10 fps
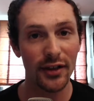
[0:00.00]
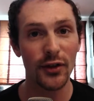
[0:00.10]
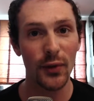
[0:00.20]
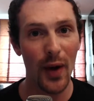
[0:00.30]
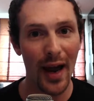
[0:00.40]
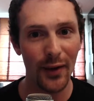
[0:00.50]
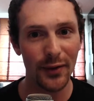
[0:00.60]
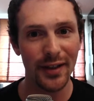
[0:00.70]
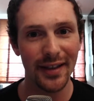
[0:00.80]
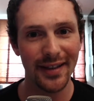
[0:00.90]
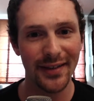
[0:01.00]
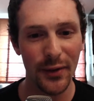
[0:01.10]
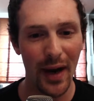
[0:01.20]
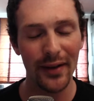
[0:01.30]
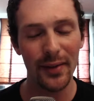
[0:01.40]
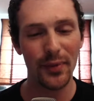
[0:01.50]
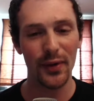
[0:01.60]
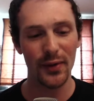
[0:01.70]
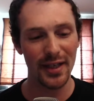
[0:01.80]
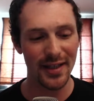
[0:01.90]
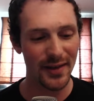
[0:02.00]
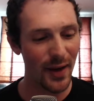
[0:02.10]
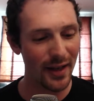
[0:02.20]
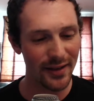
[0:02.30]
throughout the process as well.